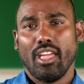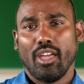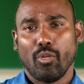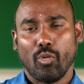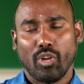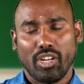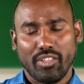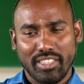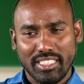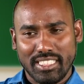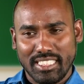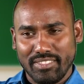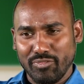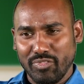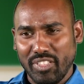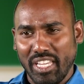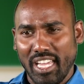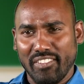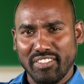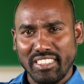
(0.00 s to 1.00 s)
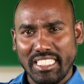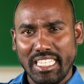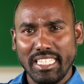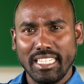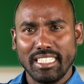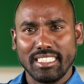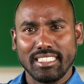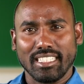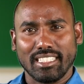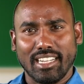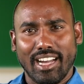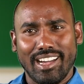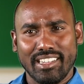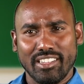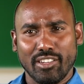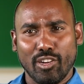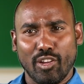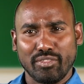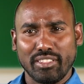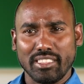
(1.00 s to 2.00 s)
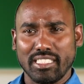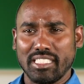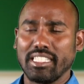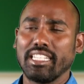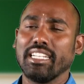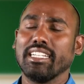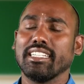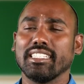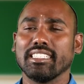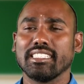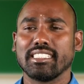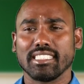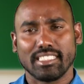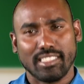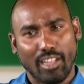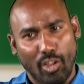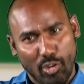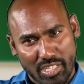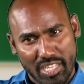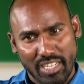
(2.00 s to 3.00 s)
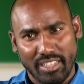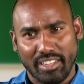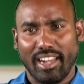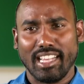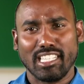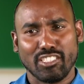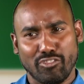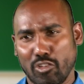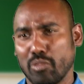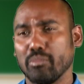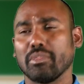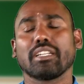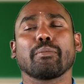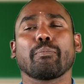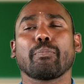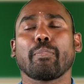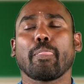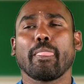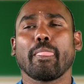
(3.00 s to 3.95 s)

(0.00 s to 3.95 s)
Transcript: Whatever we have seen in the corner of the street, it is also a transformer.